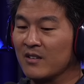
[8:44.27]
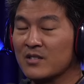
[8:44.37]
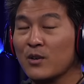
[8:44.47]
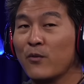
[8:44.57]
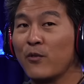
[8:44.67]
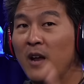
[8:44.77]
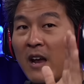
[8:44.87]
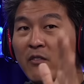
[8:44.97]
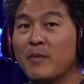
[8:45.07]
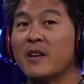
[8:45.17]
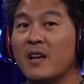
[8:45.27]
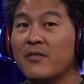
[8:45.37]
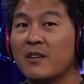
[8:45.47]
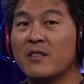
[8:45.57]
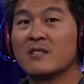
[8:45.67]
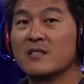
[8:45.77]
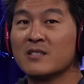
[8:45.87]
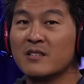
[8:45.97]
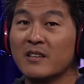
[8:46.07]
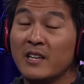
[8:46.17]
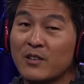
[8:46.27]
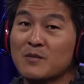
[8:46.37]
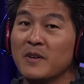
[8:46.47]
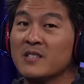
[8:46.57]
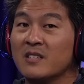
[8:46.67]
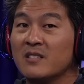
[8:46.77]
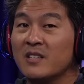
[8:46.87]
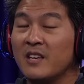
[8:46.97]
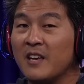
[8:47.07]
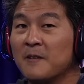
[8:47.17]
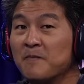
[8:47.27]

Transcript: So for everybody out there that's listening, here's my CTA.